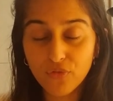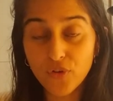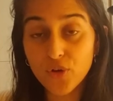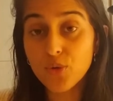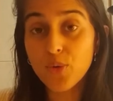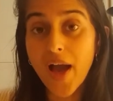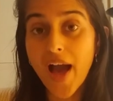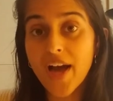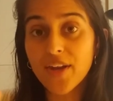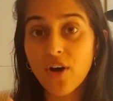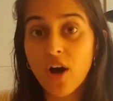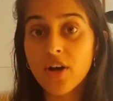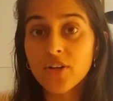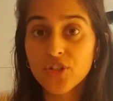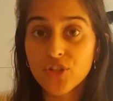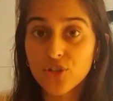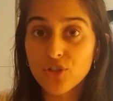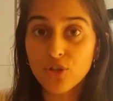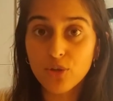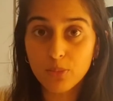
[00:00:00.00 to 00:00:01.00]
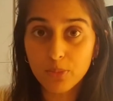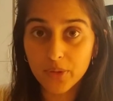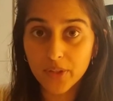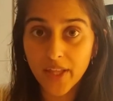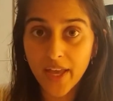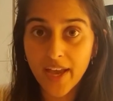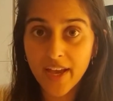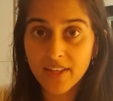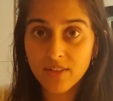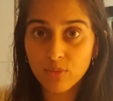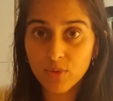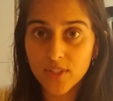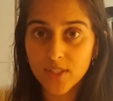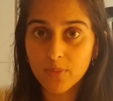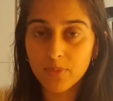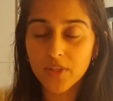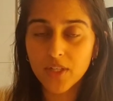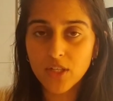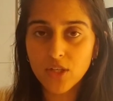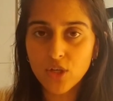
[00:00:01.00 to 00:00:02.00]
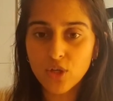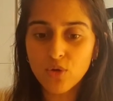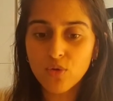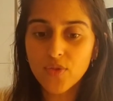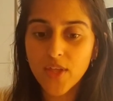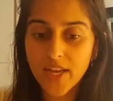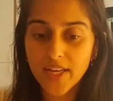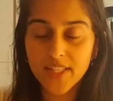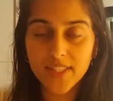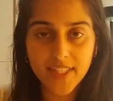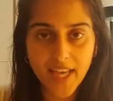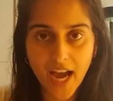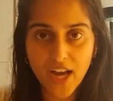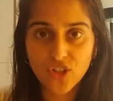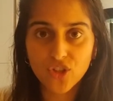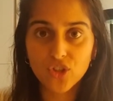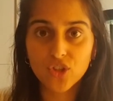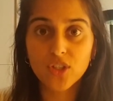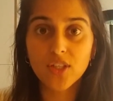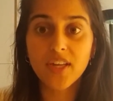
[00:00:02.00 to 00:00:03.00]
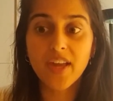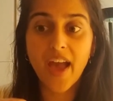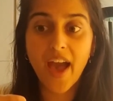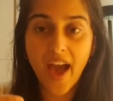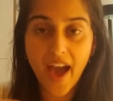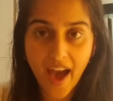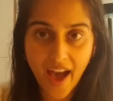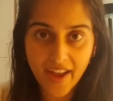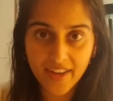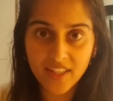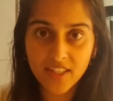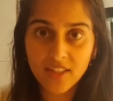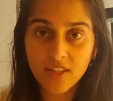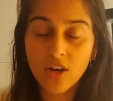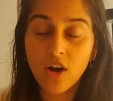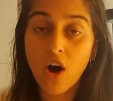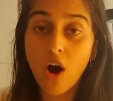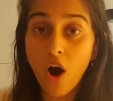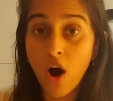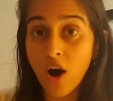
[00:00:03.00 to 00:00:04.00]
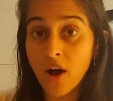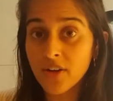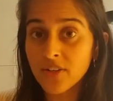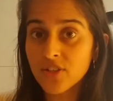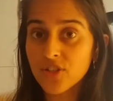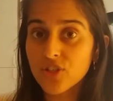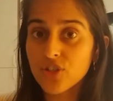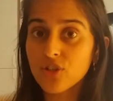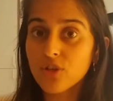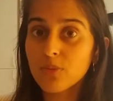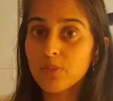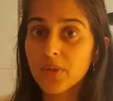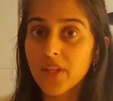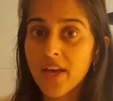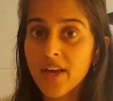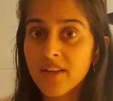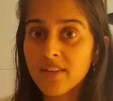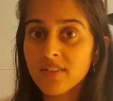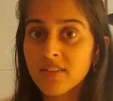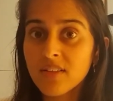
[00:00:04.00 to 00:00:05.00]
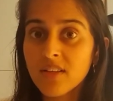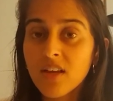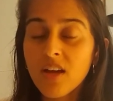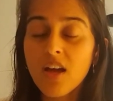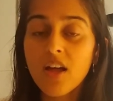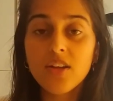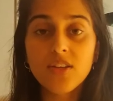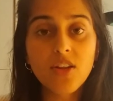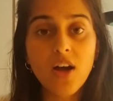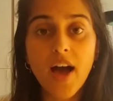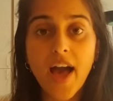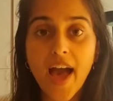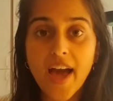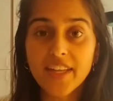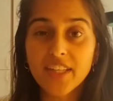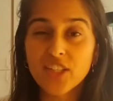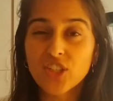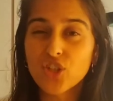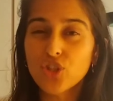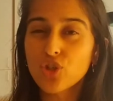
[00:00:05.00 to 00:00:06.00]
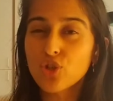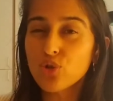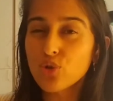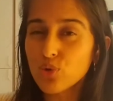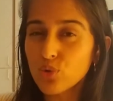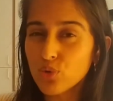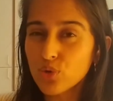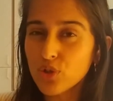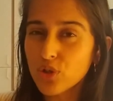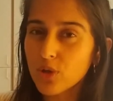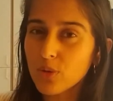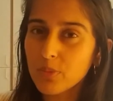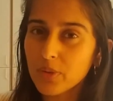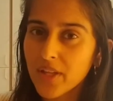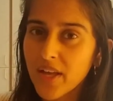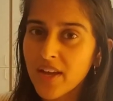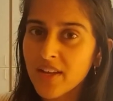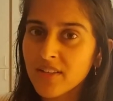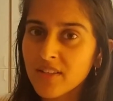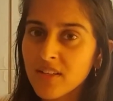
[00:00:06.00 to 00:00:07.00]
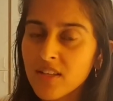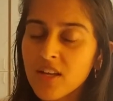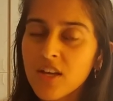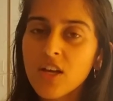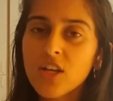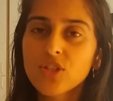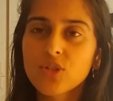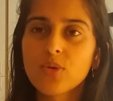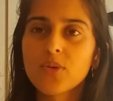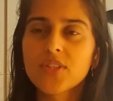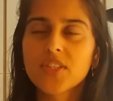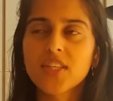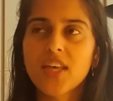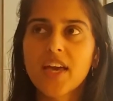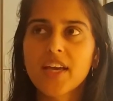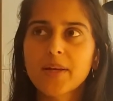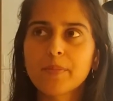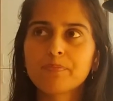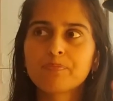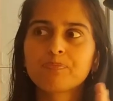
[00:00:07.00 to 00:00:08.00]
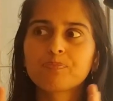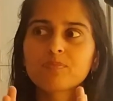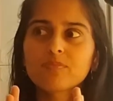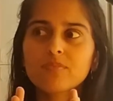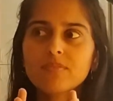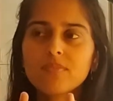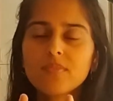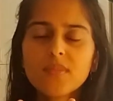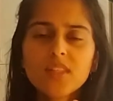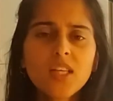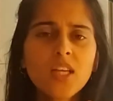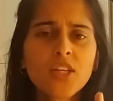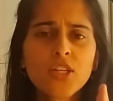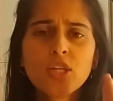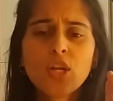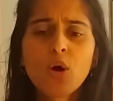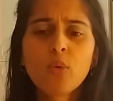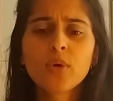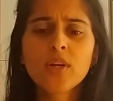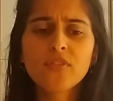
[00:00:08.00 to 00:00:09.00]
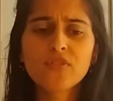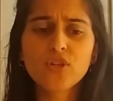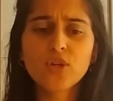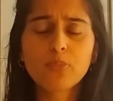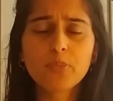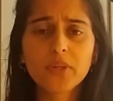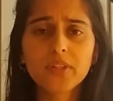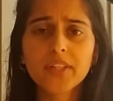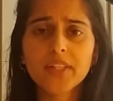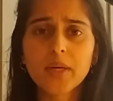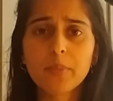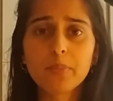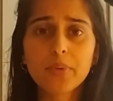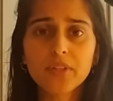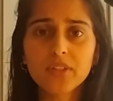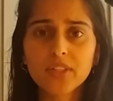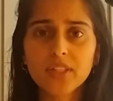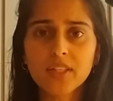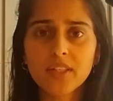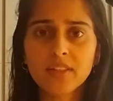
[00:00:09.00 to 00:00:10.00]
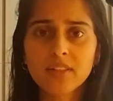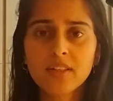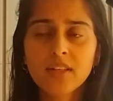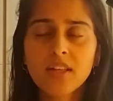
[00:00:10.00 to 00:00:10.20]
you add on to your plan with something new, that it's actually adding on to your plan, not adding to your plan. So it's like, whenever you're building a building,